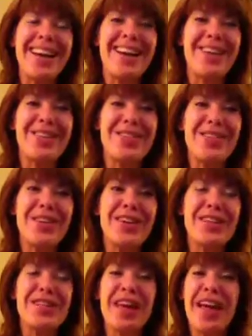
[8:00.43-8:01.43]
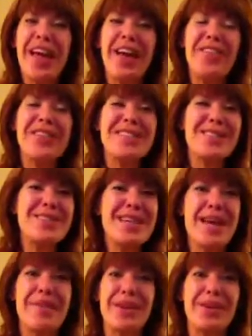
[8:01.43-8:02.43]
and I look forward to every single
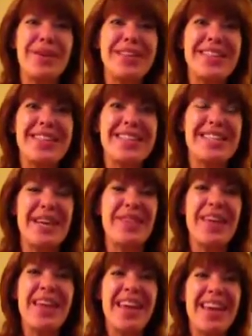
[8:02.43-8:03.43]
time I go into the gym.